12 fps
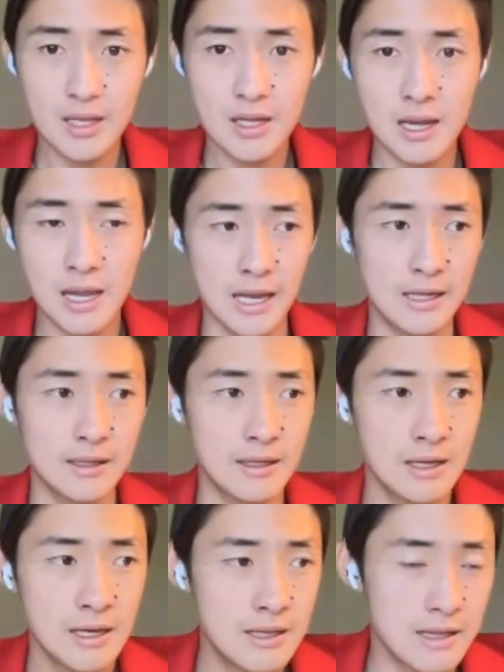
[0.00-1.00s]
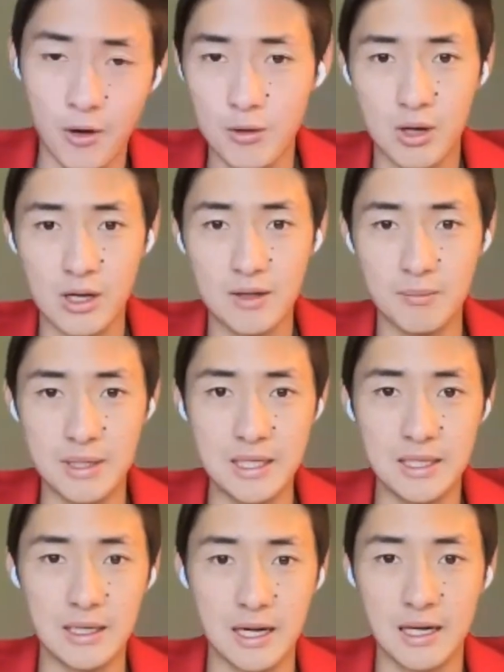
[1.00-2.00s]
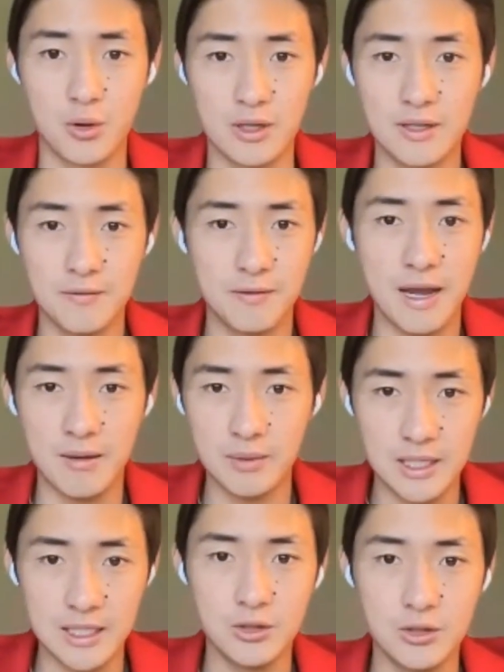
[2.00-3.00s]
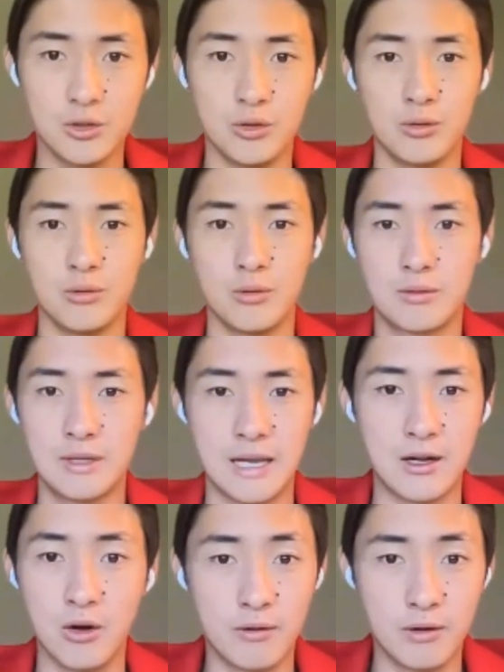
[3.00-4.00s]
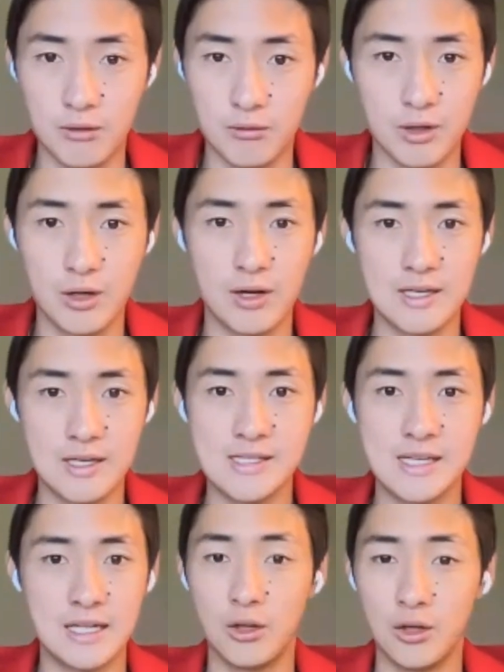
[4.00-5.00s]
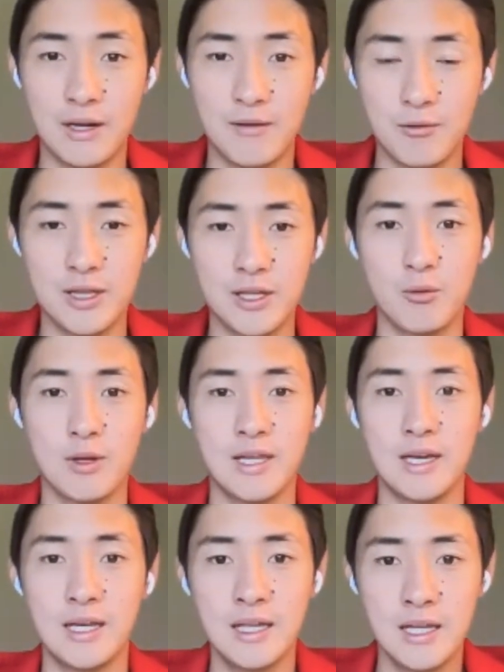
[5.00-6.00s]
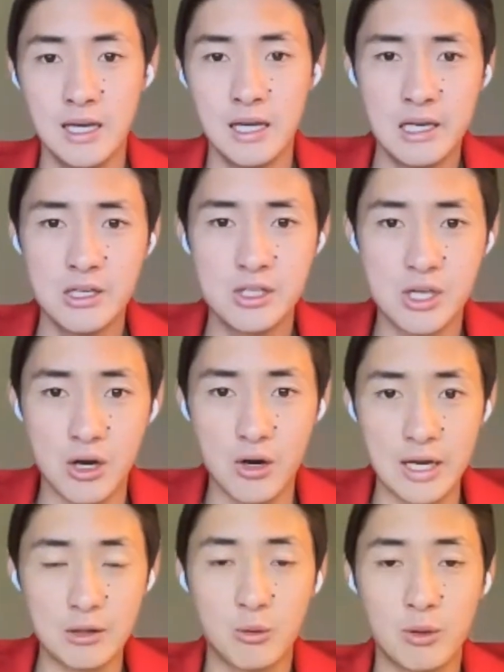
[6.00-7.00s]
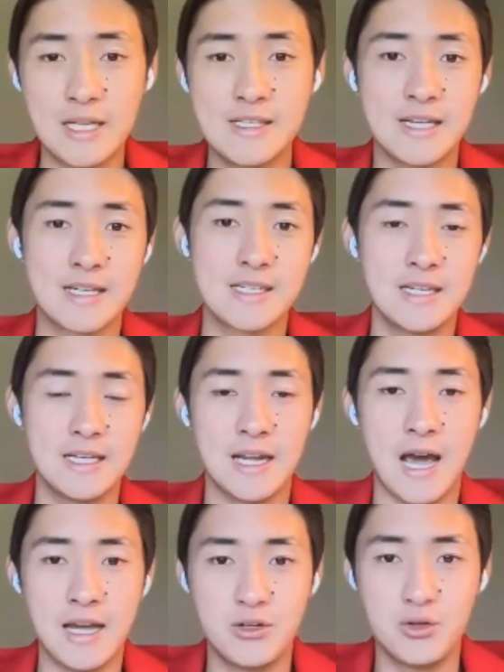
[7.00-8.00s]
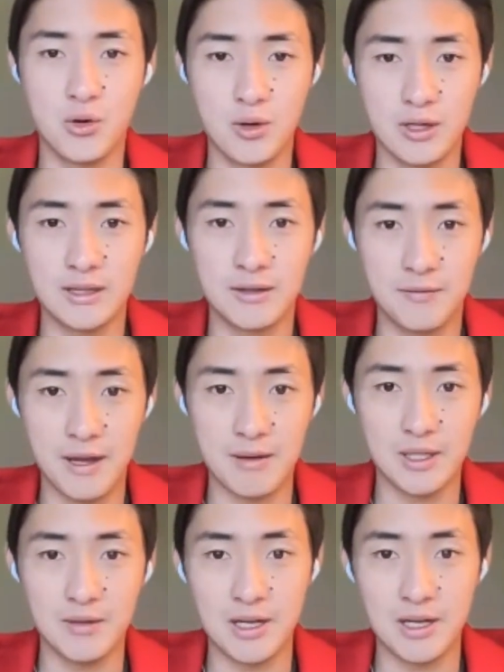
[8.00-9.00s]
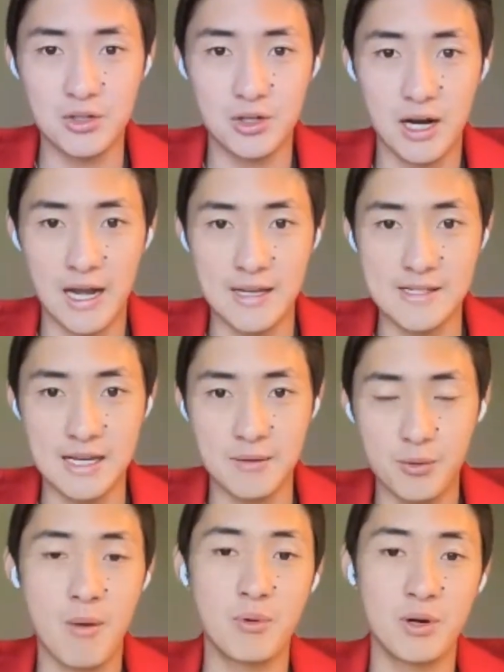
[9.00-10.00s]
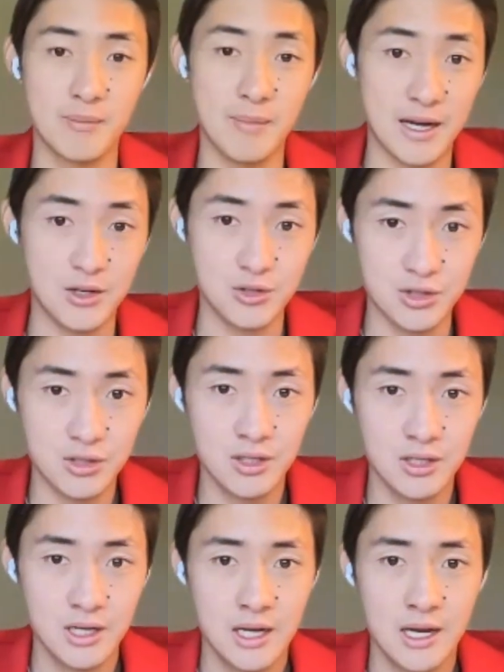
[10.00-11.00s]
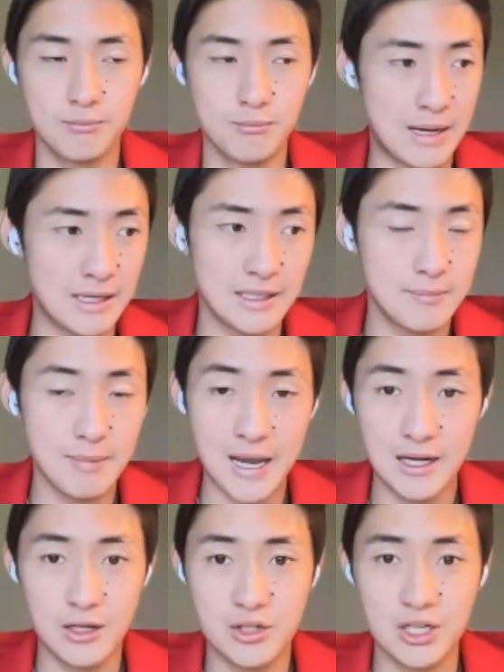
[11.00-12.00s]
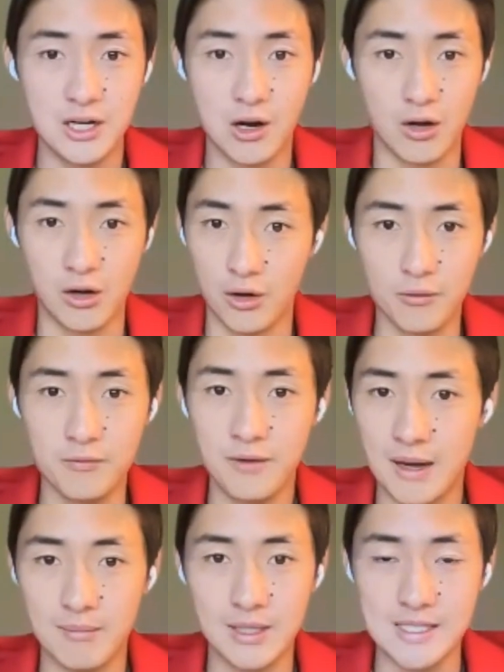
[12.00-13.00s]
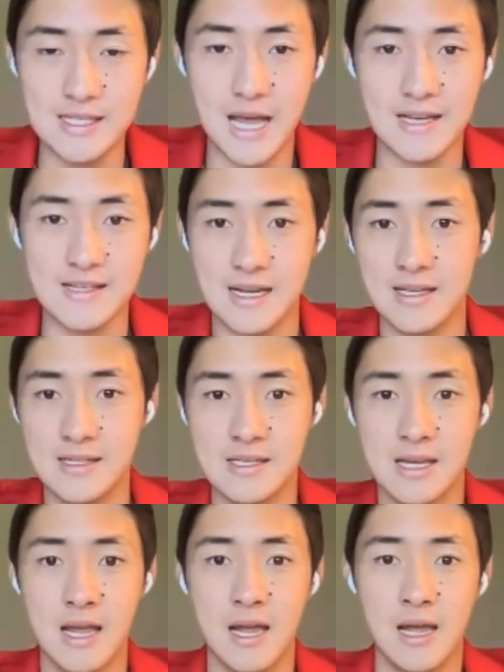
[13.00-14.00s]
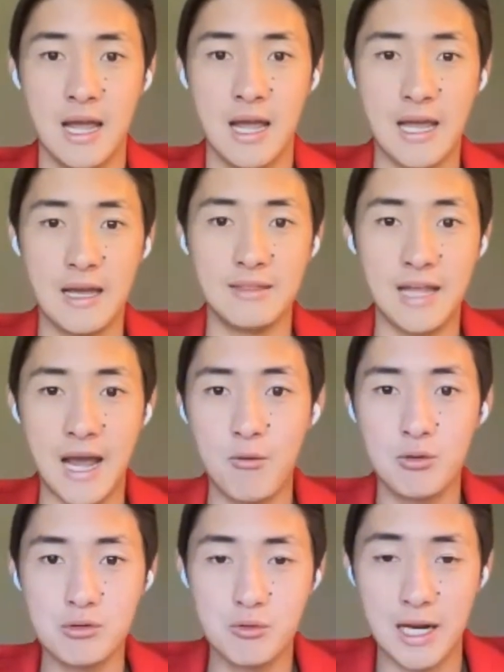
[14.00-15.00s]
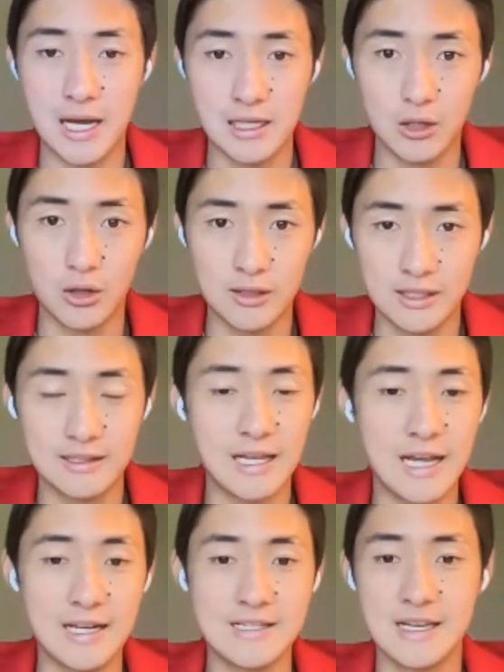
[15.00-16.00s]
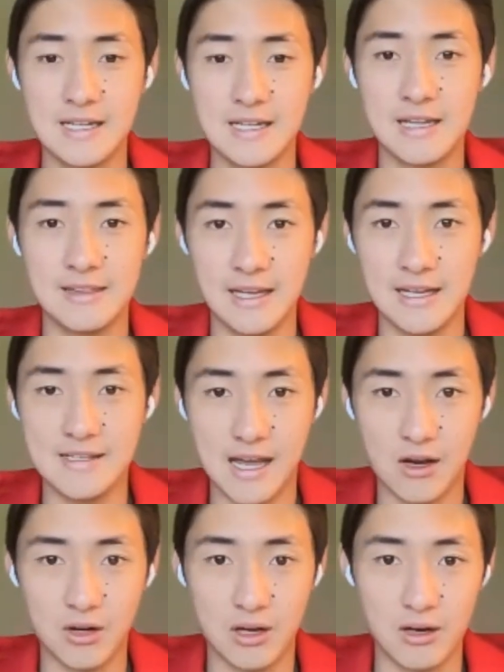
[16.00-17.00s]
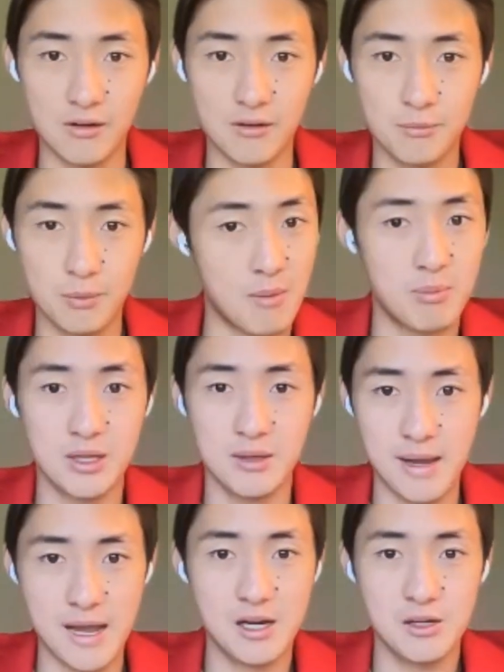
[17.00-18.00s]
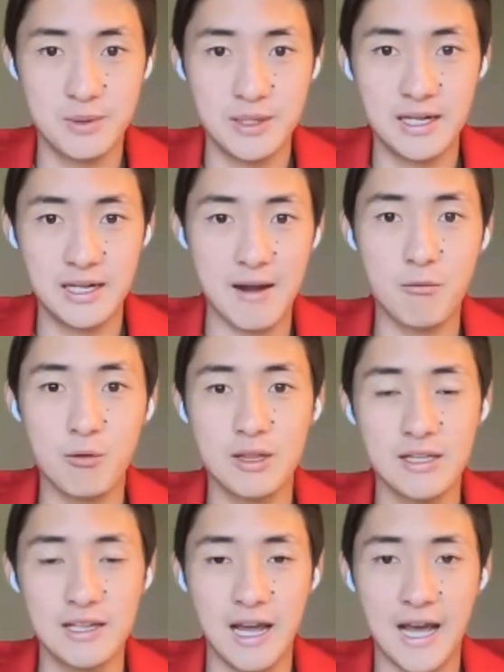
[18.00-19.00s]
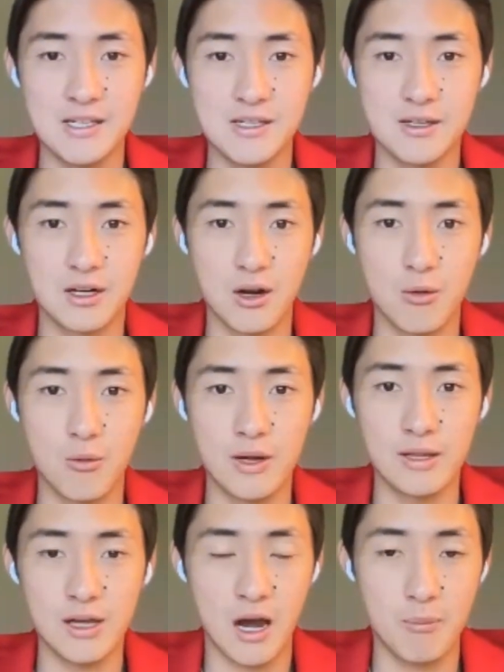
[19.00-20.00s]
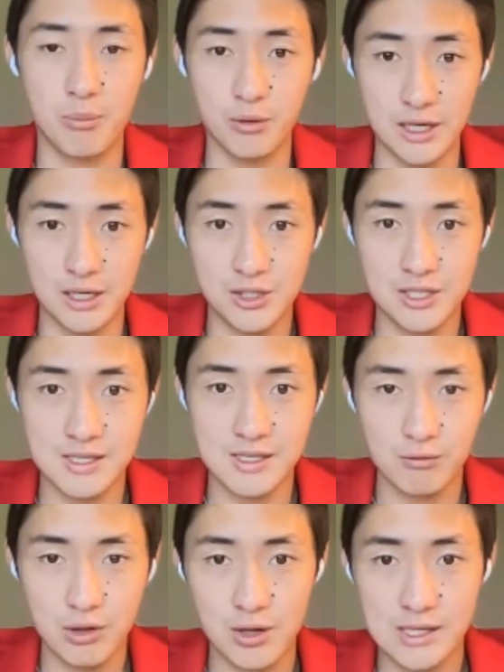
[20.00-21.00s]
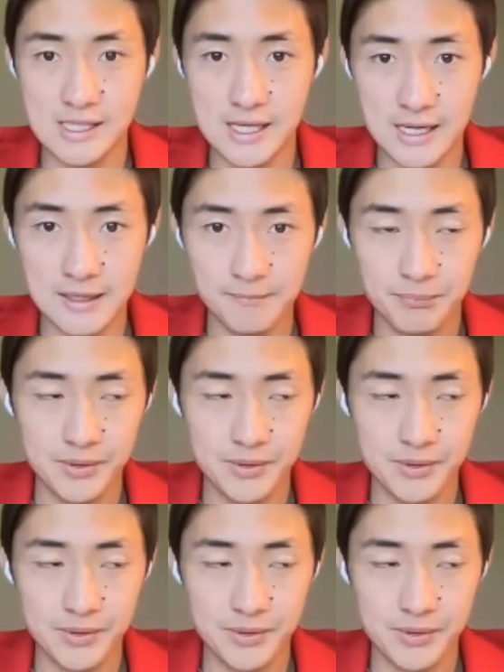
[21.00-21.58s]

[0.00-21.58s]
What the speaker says: And they've always wanted me to join the family to take over the real estate, learn everything within it. So in 2016, I joined the family venture as a property manager, mainly managing our own family's assets. And that was when I learned the days in and days out of property management and everything that has to go with operations in real estate.